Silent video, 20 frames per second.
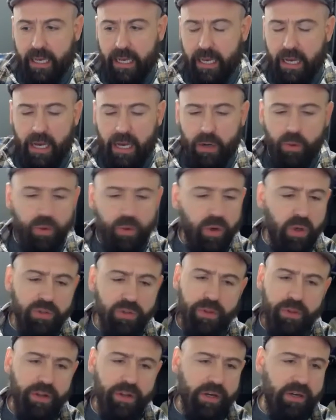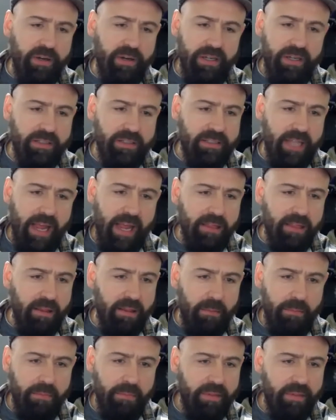who knows where their careers take
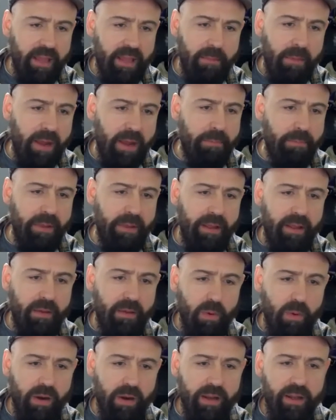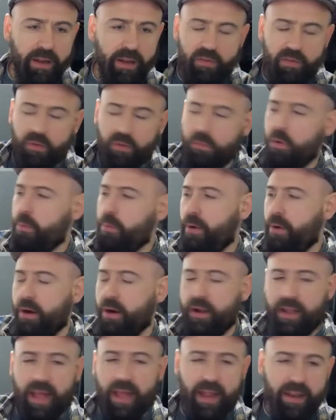them. They might be working in a remote part
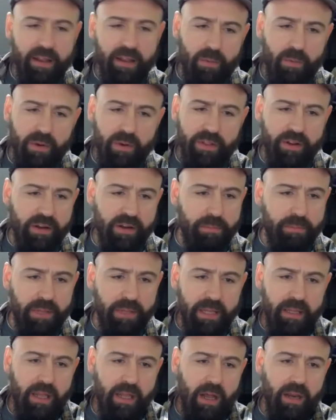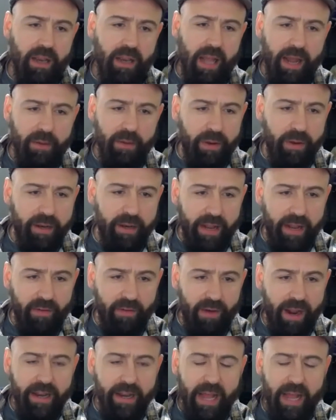of Canada where they're completely online one day,
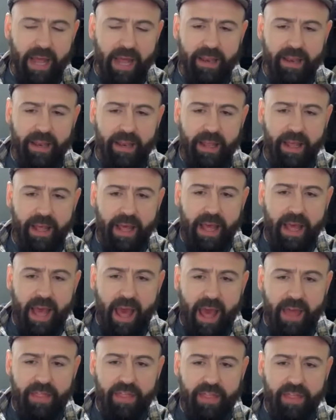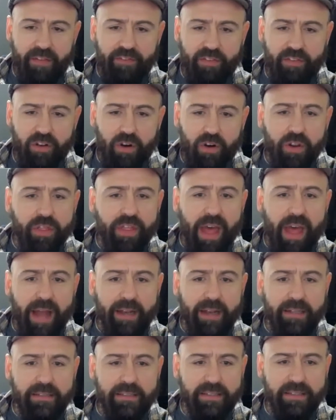right? And they've learned that
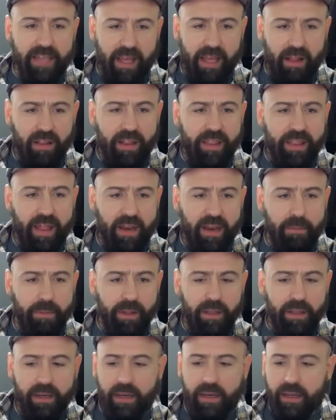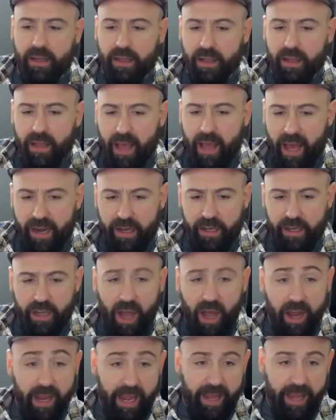skill and that ability at a
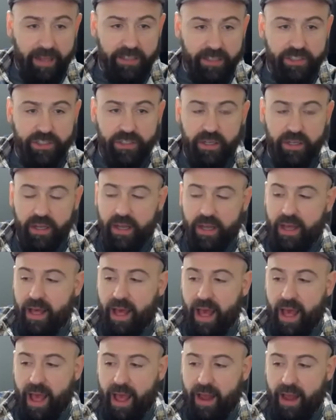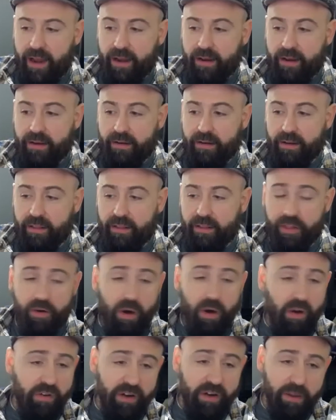young age, and they're
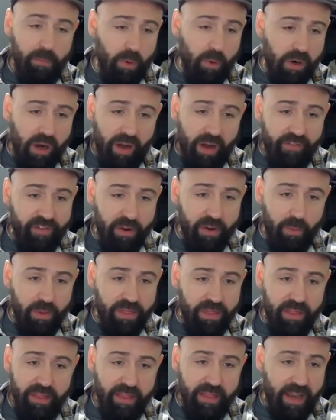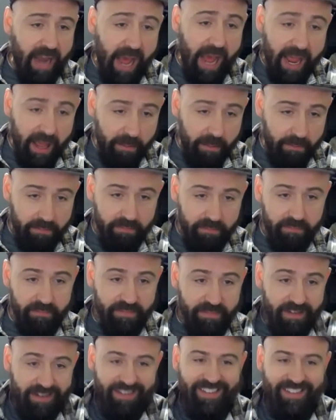already more confident with it than I am.
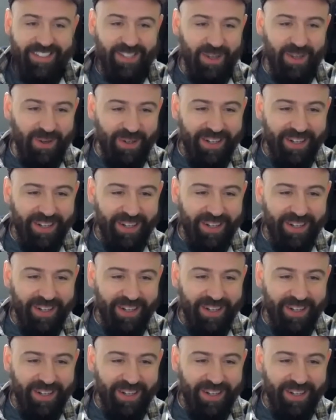So